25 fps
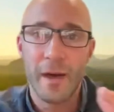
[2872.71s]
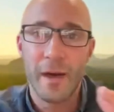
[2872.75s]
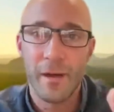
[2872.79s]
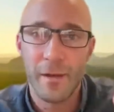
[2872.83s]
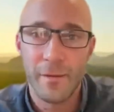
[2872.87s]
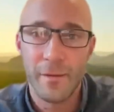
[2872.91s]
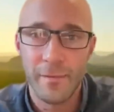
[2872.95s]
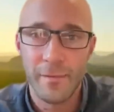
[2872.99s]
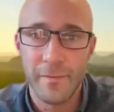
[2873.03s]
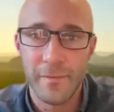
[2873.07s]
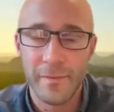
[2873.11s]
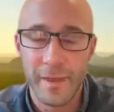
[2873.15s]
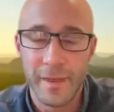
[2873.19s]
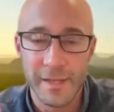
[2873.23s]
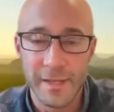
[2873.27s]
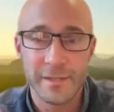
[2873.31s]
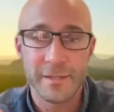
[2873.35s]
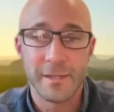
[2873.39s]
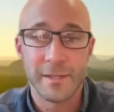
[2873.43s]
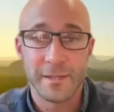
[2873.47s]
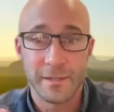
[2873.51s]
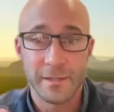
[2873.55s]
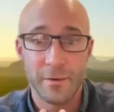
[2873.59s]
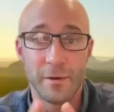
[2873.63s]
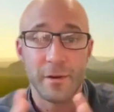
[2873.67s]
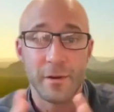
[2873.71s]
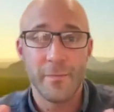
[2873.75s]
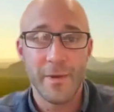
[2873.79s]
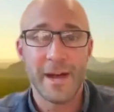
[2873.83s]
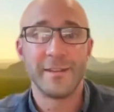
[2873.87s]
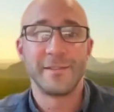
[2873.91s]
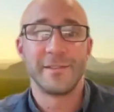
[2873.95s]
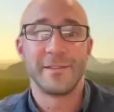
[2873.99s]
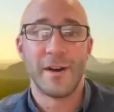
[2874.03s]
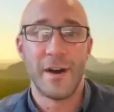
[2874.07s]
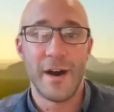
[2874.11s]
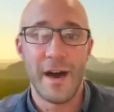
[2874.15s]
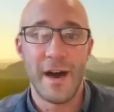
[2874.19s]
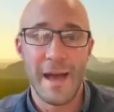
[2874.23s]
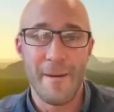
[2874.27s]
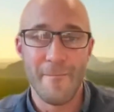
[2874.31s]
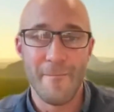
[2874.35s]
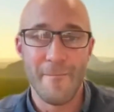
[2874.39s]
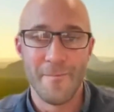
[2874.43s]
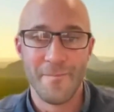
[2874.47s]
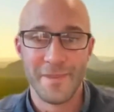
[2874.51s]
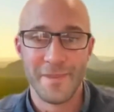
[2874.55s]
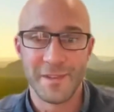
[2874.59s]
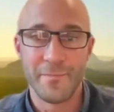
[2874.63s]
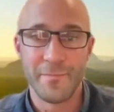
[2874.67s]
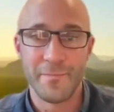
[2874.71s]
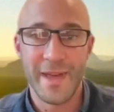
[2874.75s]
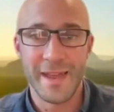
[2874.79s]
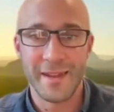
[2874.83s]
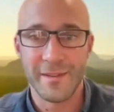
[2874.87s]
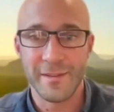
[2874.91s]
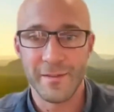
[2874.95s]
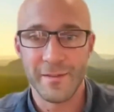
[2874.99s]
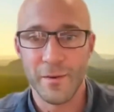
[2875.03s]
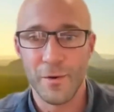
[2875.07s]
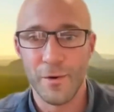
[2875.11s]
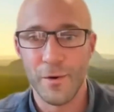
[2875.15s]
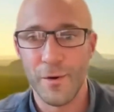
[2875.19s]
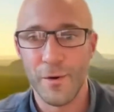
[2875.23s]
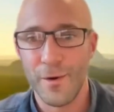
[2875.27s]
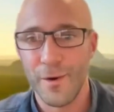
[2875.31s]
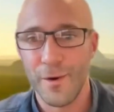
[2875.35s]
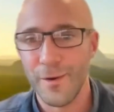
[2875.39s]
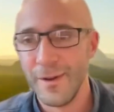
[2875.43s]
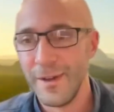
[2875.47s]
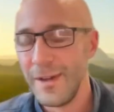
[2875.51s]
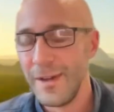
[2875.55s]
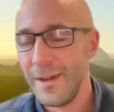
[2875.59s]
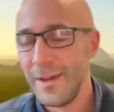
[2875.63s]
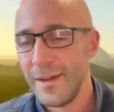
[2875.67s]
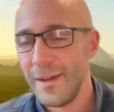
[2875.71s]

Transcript: well, let's just talk about time spent or